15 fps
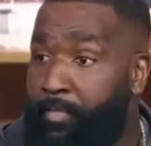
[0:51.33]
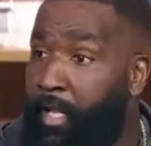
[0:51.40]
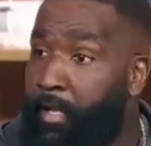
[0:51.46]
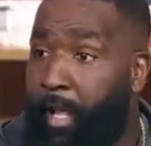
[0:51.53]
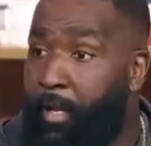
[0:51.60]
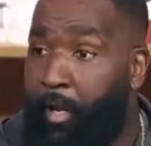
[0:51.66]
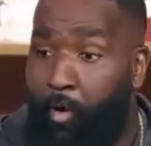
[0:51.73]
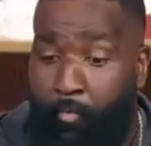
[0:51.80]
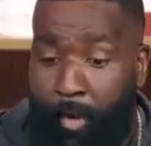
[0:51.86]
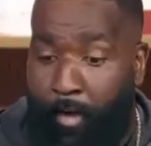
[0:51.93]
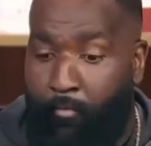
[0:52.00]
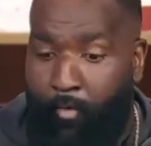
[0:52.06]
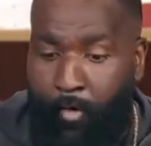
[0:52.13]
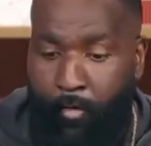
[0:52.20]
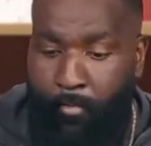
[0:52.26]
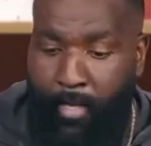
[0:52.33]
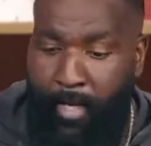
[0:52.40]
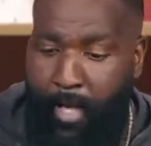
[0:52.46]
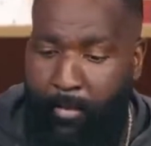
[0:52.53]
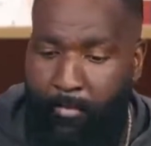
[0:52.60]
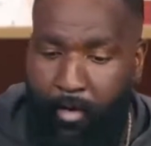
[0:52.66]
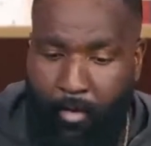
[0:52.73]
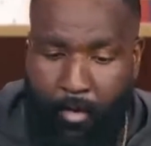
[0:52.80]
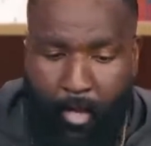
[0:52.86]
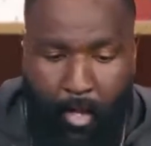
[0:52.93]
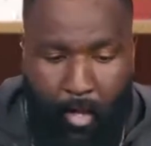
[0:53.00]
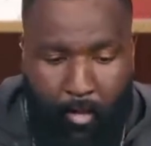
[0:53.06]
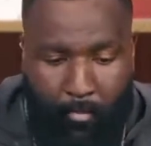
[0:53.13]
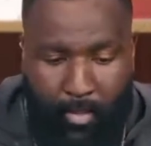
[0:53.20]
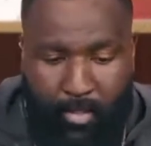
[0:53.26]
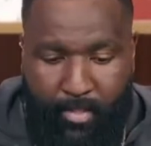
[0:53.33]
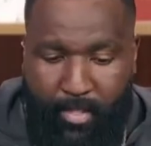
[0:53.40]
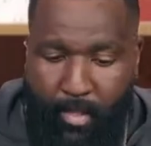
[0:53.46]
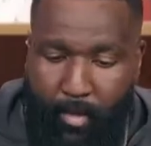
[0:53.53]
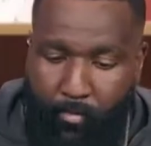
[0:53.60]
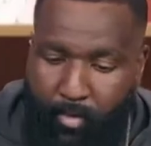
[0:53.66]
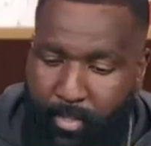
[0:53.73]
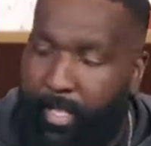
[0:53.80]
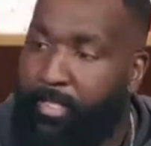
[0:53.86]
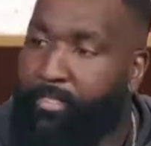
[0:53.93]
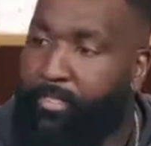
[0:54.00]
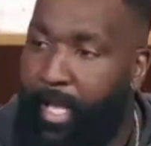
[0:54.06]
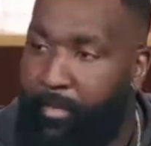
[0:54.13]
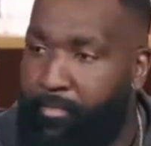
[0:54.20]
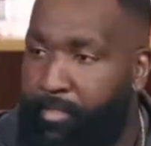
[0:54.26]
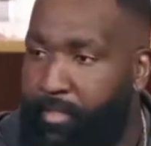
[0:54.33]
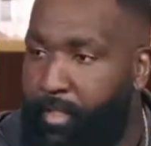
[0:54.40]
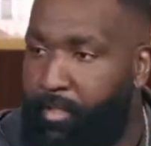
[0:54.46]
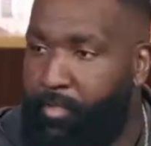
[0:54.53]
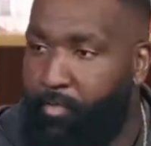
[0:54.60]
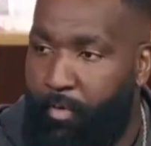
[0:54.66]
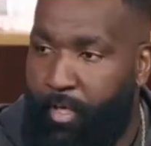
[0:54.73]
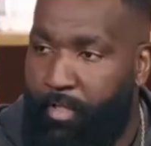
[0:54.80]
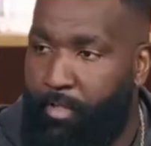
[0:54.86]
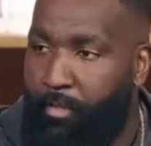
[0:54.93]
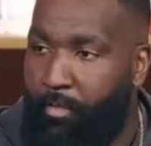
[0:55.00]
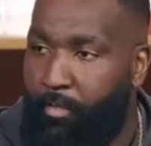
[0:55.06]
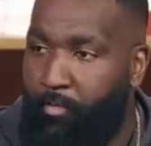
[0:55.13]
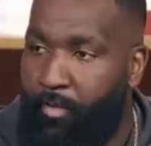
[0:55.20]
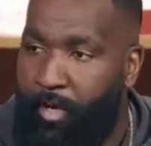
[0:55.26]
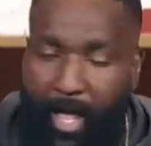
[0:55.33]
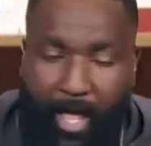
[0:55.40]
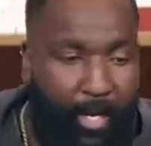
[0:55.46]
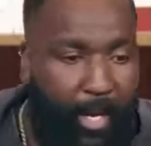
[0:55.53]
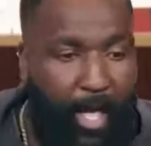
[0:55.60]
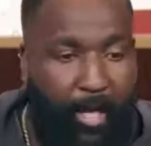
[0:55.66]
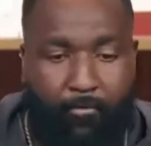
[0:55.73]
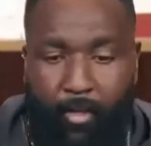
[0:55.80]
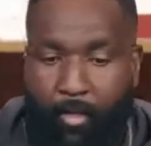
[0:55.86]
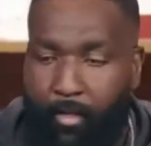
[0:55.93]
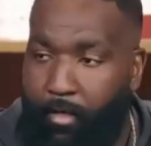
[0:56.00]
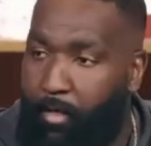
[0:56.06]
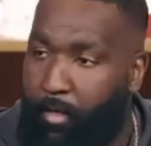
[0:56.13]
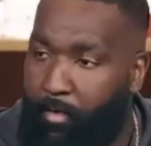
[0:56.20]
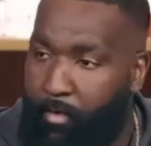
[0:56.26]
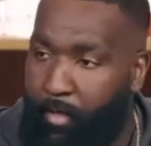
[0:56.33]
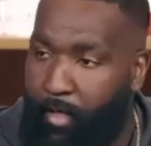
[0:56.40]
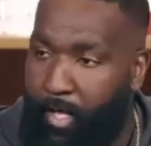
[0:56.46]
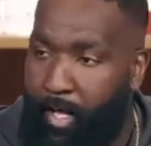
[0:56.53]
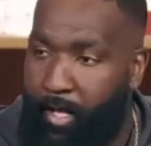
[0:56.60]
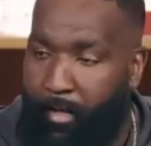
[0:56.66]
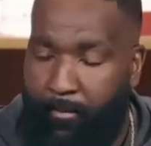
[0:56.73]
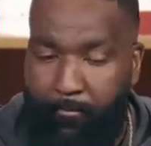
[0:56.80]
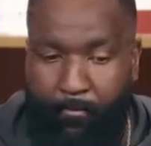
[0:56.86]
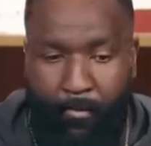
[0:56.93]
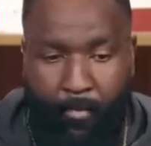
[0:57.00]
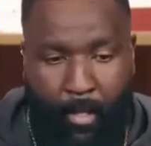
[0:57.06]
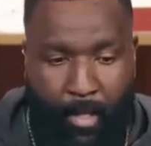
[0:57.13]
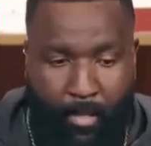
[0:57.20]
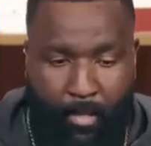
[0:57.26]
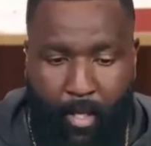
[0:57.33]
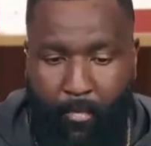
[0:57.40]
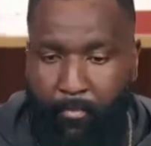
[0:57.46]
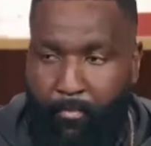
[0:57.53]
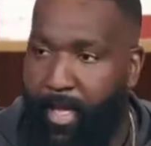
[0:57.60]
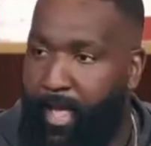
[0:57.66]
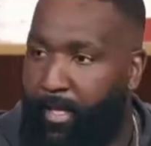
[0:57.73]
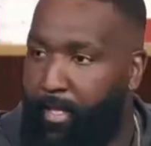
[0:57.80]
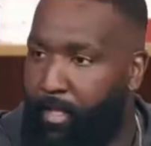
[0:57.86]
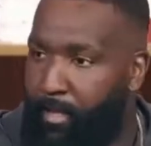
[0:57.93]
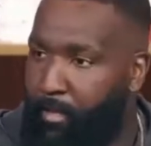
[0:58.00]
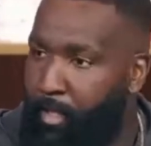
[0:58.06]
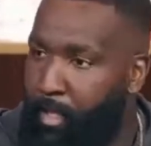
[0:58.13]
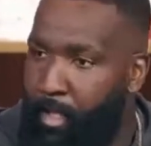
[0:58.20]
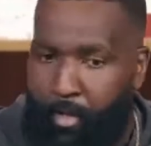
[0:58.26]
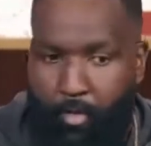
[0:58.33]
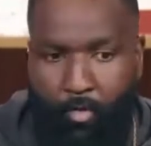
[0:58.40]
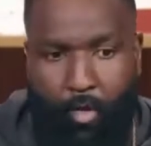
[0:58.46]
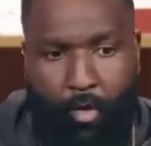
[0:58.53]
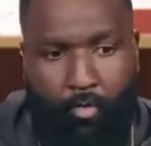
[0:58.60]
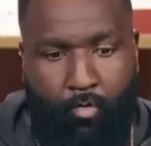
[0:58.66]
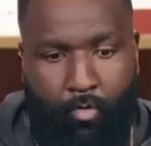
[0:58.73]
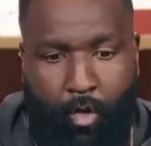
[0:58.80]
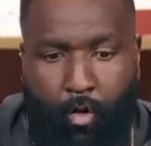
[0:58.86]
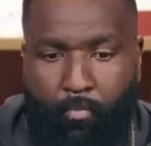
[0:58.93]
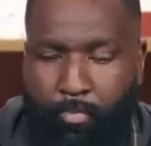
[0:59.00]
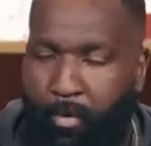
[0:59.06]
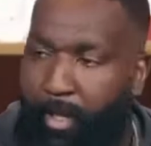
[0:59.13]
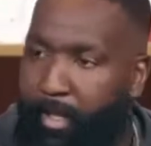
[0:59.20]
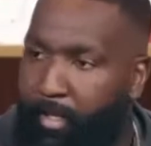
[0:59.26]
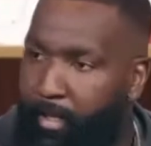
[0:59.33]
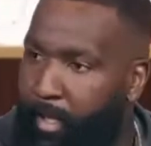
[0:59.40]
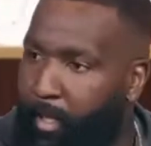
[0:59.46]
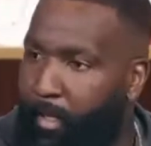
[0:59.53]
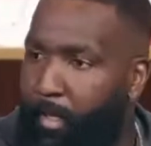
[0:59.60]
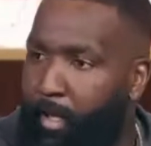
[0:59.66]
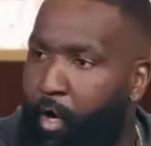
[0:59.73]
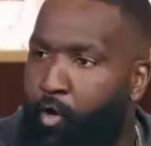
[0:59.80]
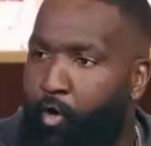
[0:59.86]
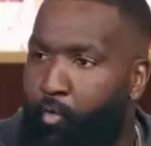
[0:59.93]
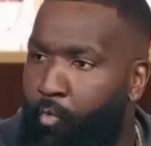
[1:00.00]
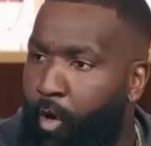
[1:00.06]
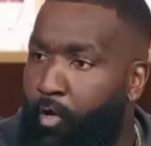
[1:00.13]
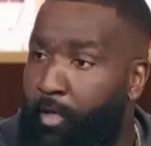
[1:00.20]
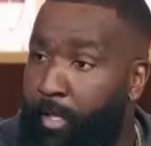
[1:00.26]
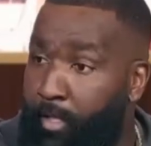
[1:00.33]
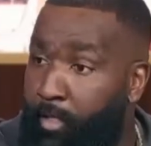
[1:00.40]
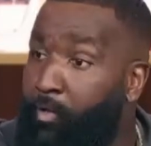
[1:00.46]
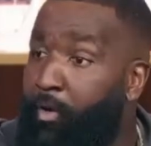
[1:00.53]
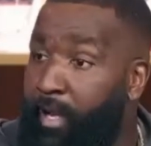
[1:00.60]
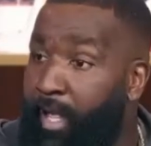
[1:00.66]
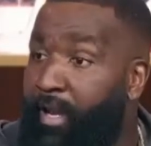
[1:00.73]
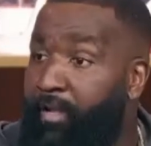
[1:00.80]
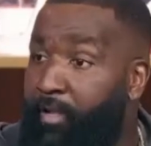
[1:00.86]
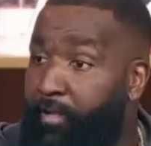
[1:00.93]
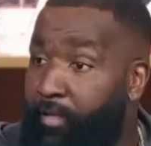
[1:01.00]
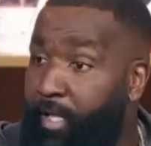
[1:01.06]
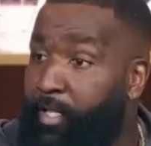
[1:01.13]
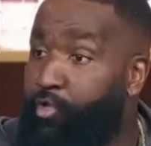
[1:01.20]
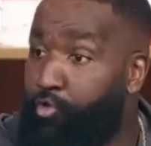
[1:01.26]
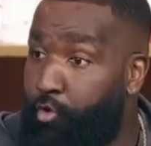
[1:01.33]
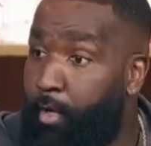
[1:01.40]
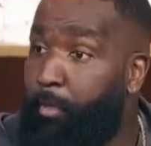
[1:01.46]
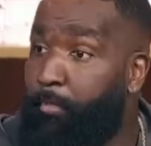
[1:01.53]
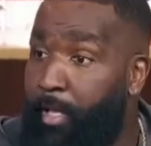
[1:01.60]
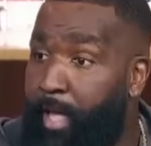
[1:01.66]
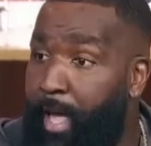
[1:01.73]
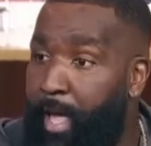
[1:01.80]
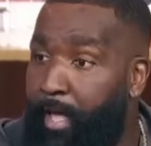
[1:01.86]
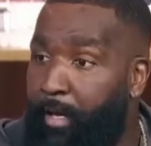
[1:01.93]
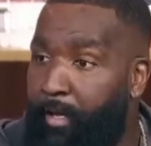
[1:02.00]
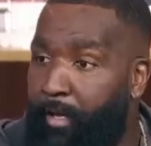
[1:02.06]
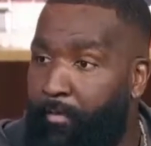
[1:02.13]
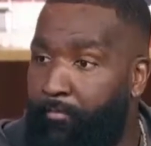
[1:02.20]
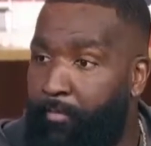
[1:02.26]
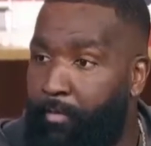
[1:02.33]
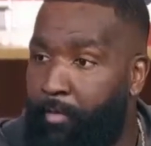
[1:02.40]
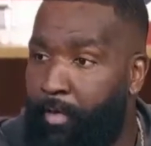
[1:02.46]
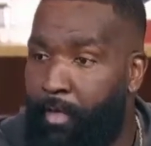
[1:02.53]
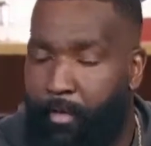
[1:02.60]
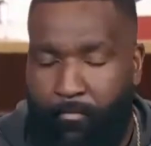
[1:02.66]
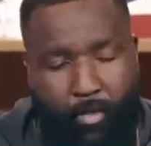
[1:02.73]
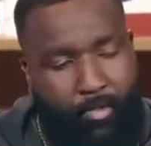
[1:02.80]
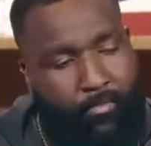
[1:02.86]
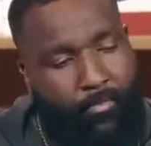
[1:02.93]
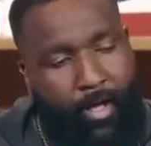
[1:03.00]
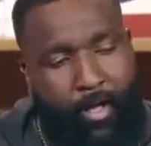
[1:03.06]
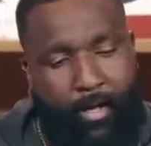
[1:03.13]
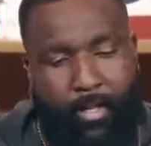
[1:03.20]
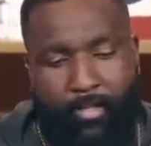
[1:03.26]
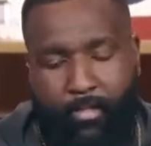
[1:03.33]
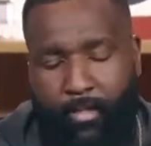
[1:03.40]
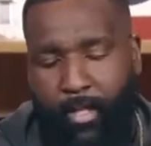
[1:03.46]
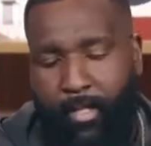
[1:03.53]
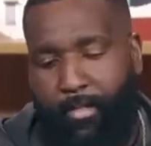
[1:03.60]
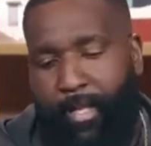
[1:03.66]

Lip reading: Ain't no way we'd have been able to be dealing with that type of situation with our livelihood on the line and come back and go play and go to work and do it at an extremely high level. First of all, that